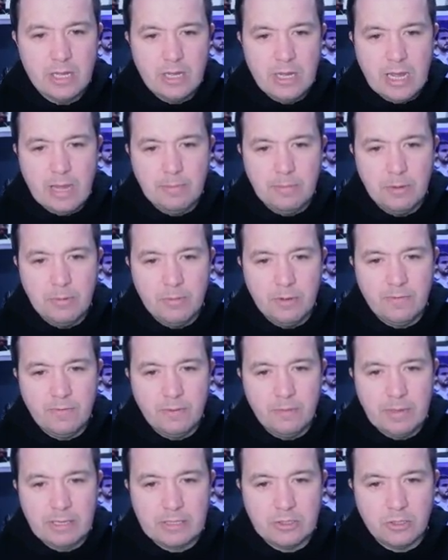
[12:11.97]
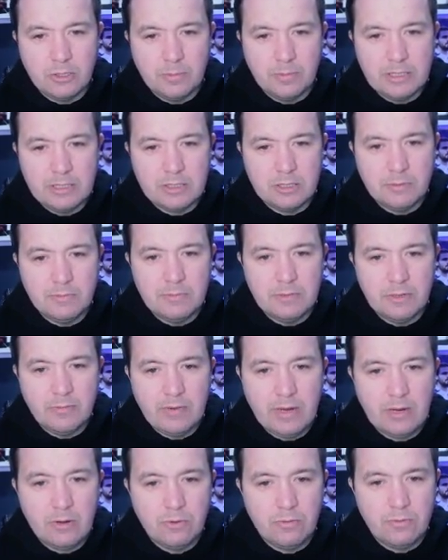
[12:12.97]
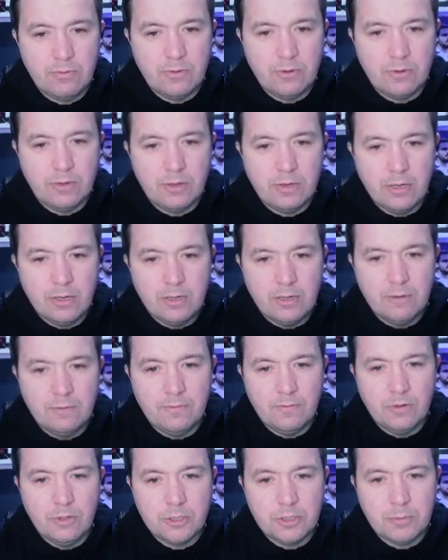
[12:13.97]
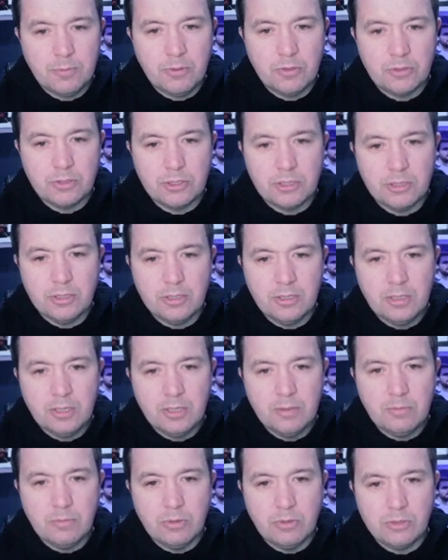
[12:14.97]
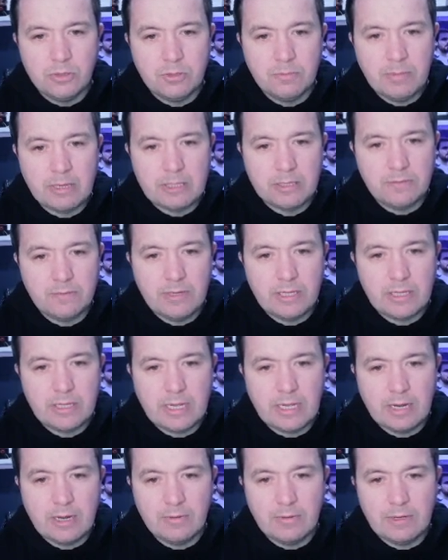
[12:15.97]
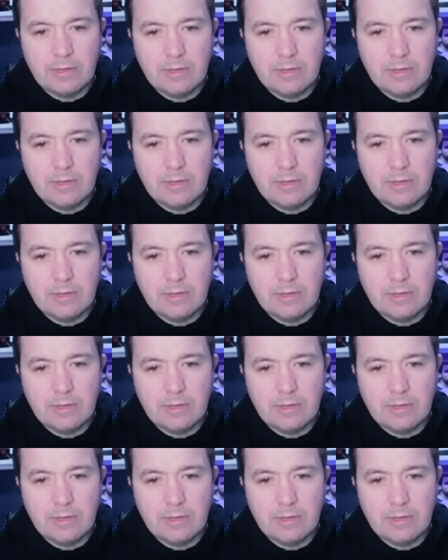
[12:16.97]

Hepburn Murphy picks it up. Here's Navarro for four to Puncheon. Puncheon back to Valakari.